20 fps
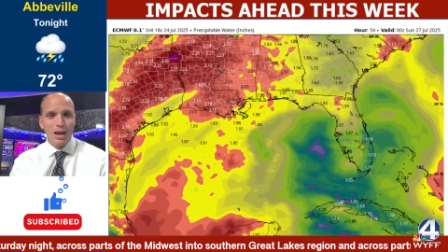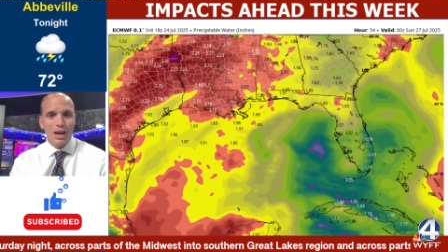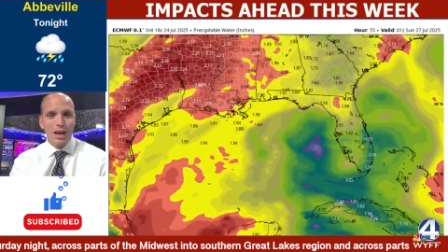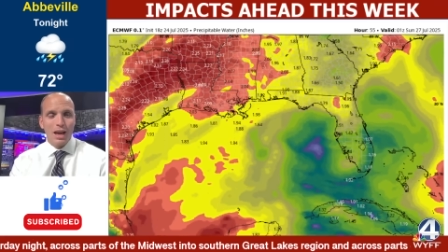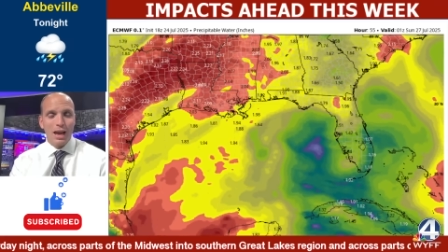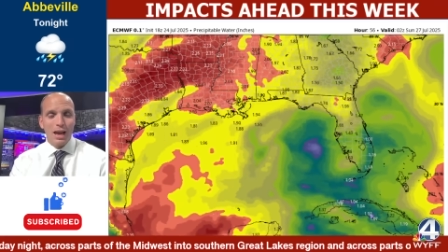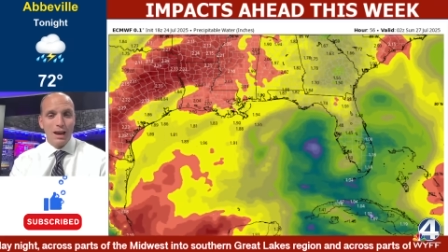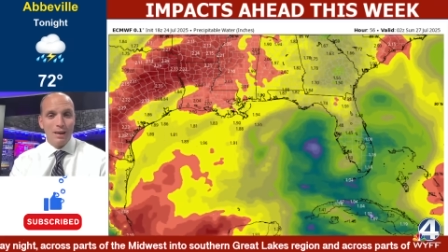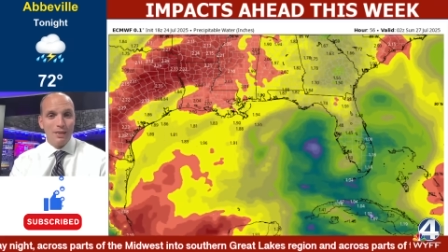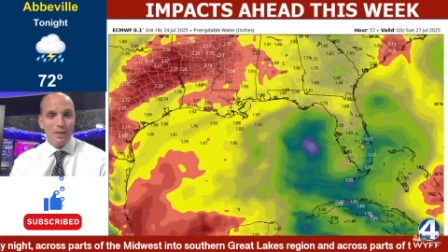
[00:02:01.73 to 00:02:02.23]

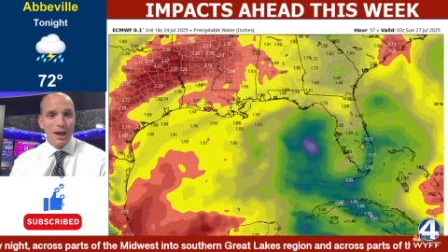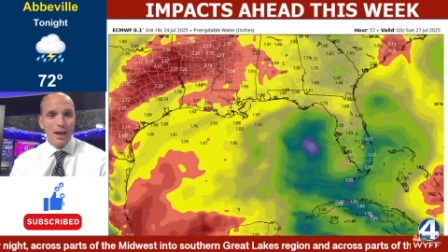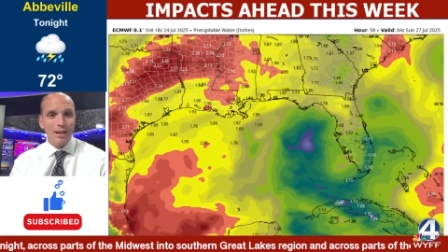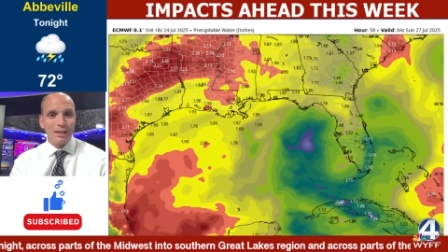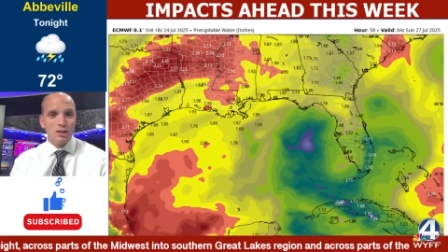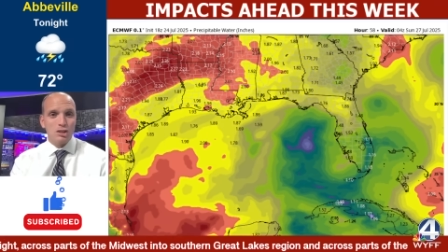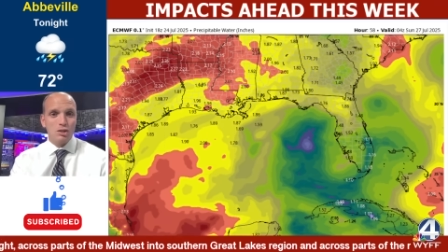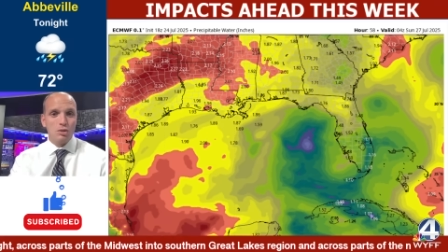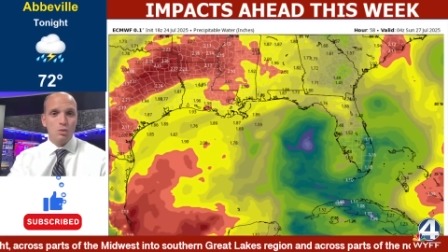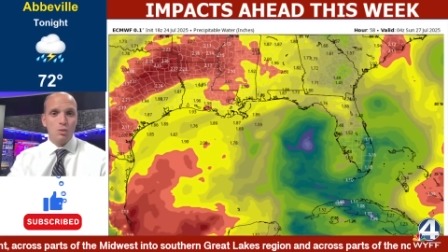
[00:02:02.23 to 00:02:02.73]
And
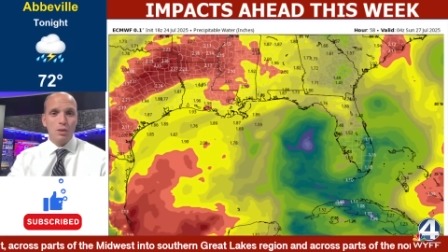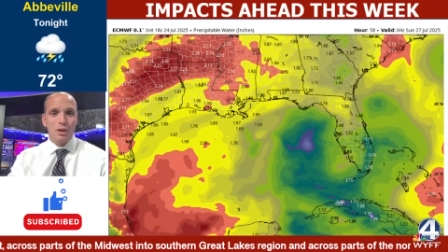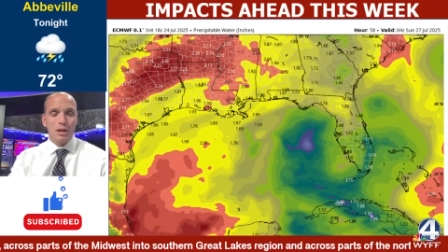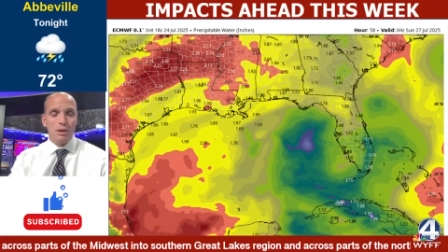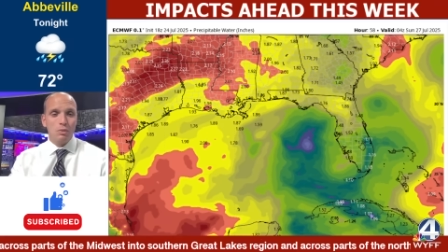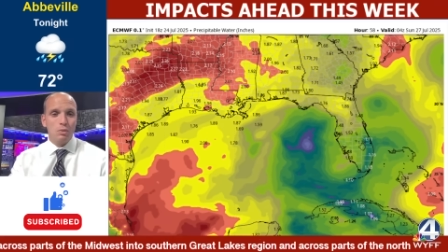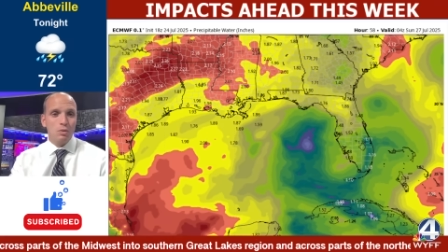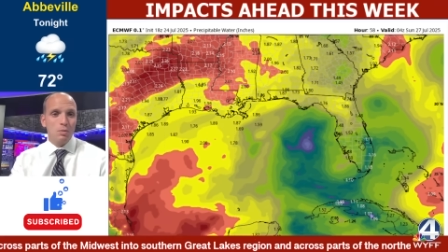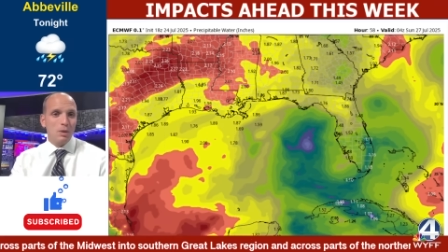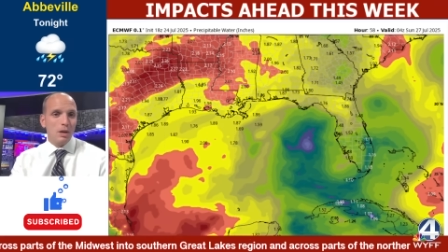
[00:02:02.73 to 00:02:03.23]
that's when
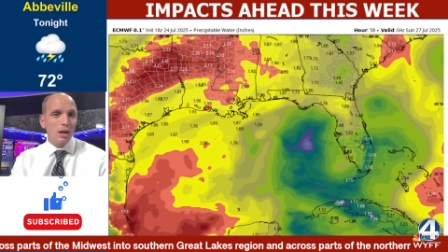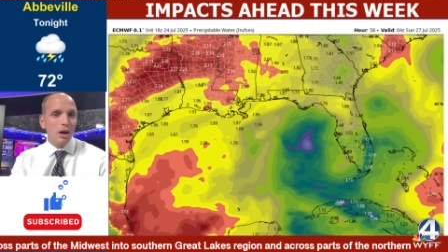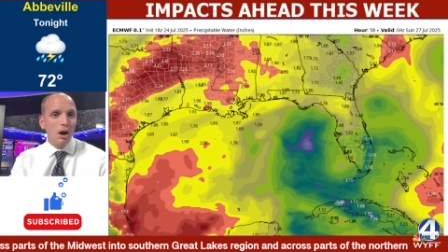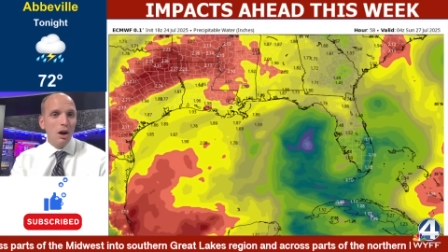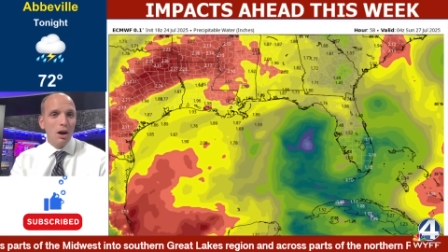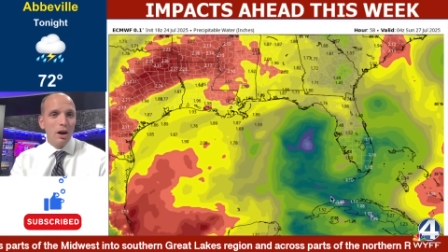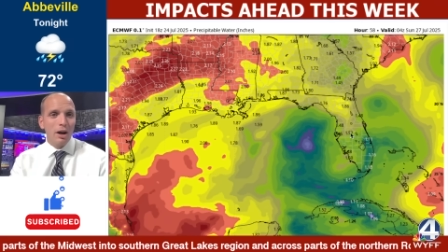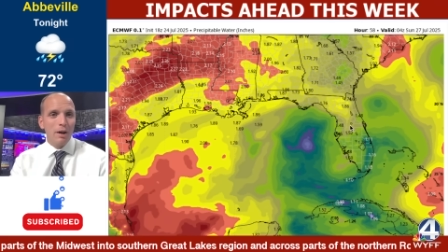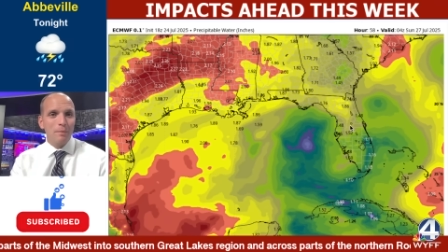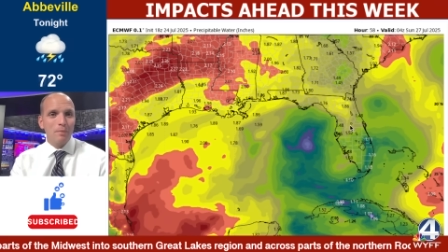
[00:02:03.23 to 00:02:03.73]
it will be
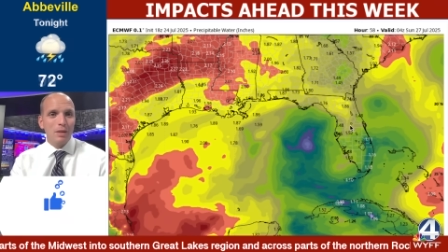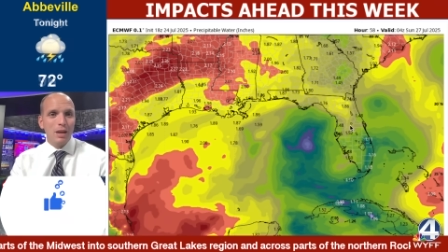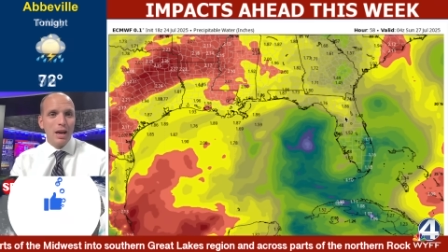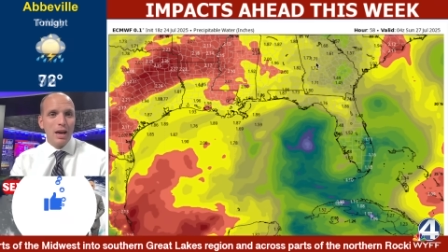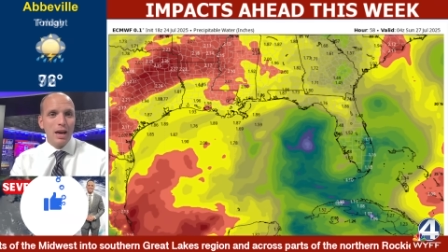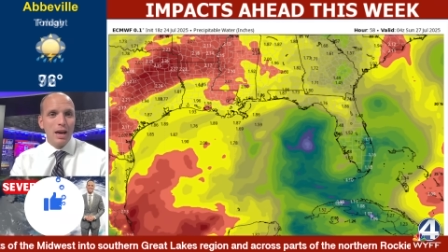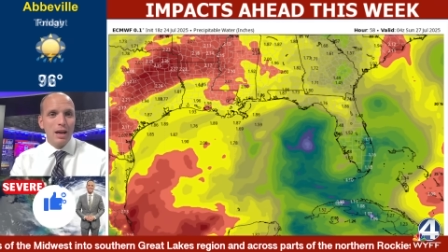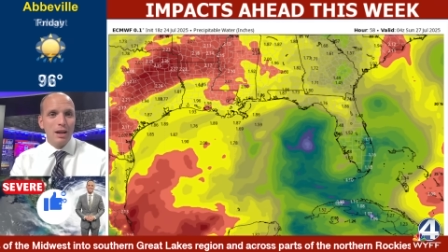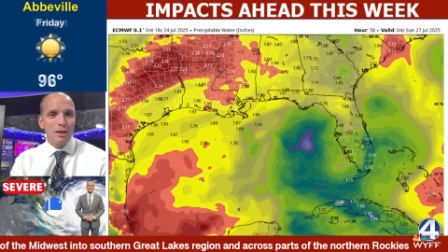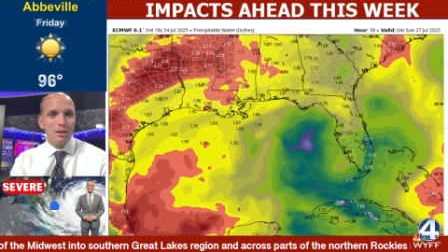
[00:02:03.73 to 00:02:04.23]
gone.
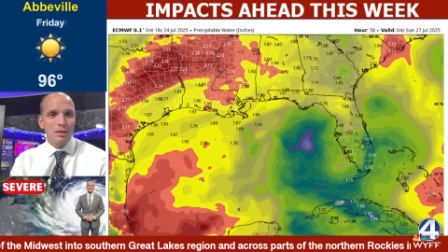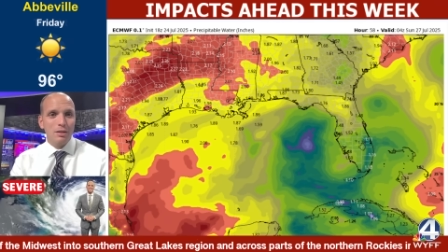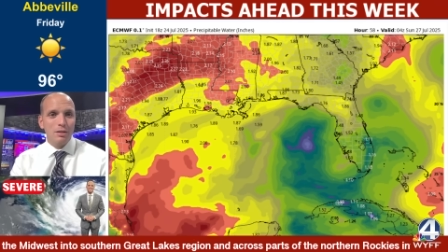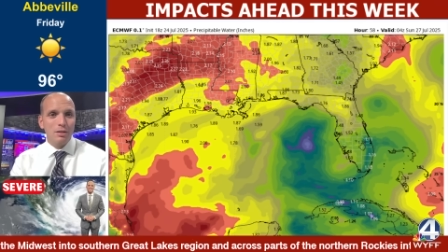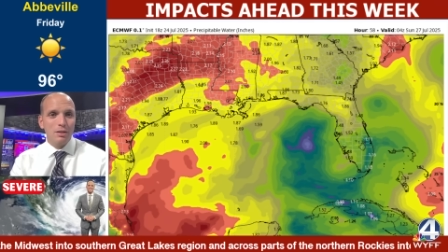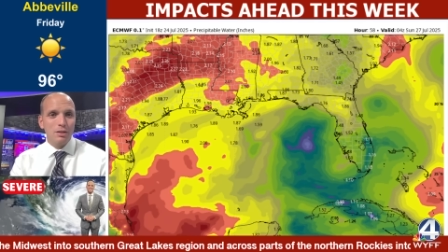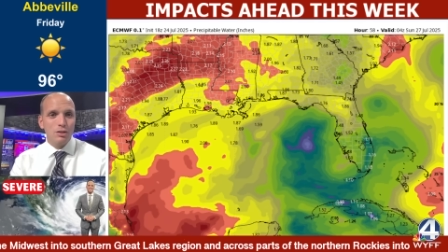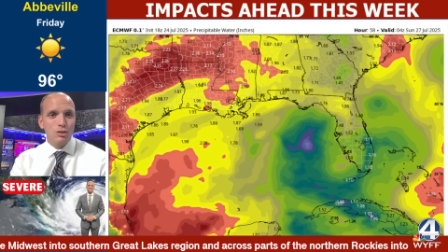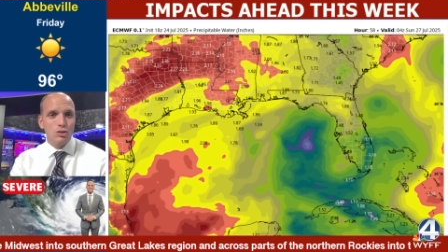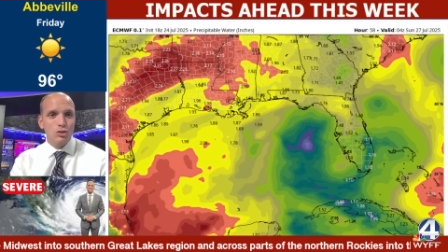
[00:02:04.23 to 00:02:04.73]
And
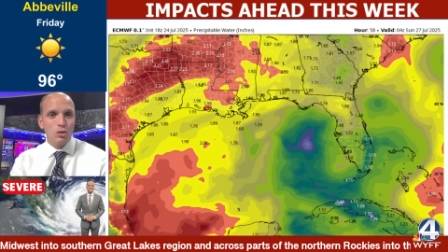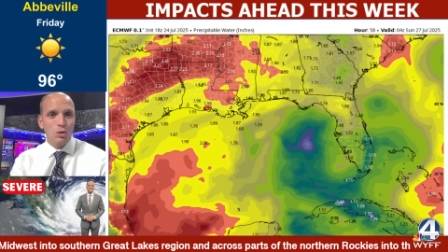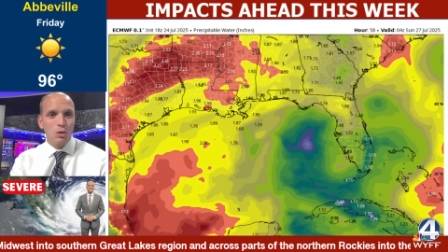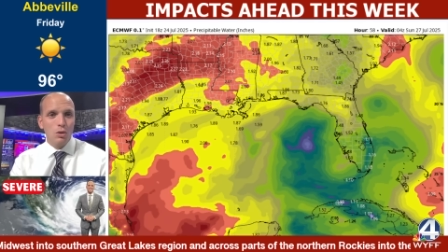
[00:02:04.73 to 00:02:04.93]
so